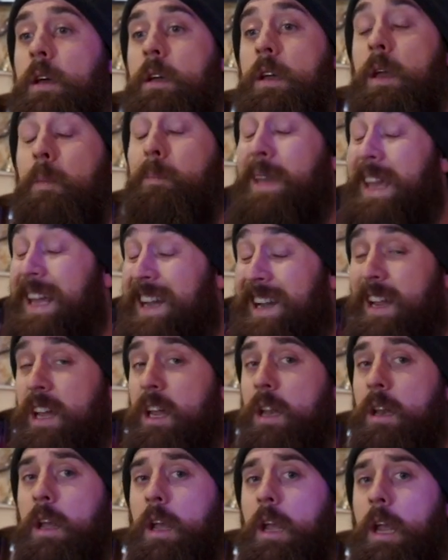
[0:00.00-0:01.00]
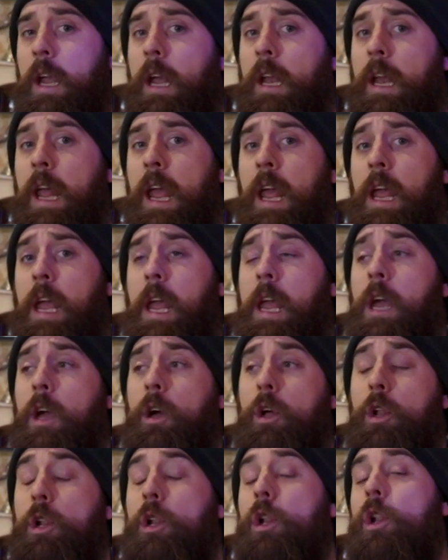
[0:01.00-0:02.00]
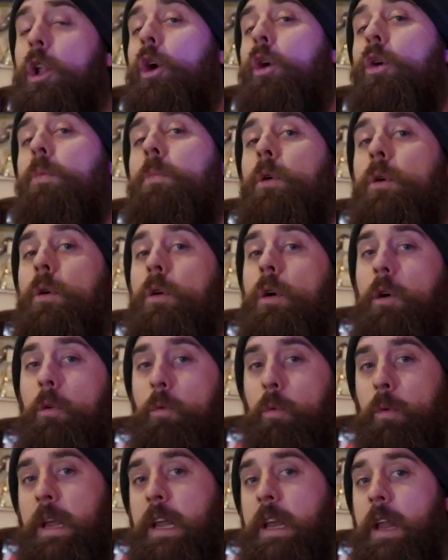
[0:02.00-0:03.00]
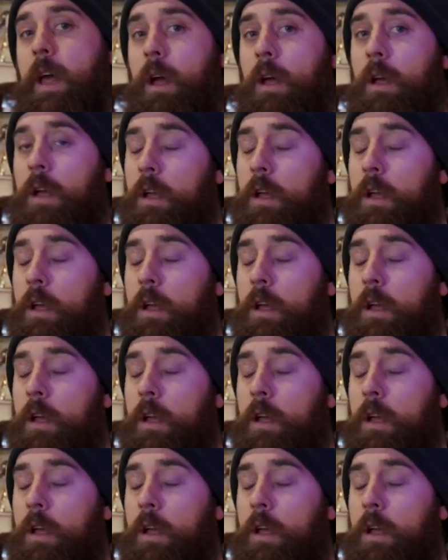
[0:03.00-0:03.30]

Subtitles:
competed in a global arena.